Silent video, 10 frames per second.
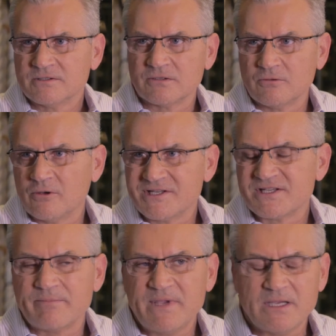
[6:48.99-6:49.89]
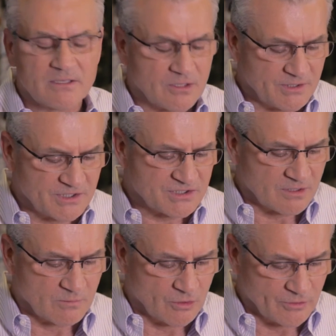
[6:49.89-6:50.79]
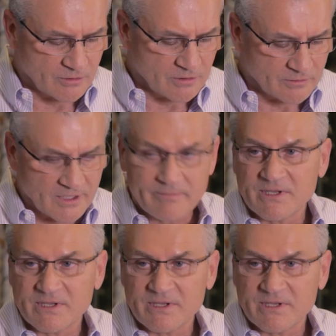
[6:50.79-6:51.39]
So what does that mean? No yeast, no mold, no gluten.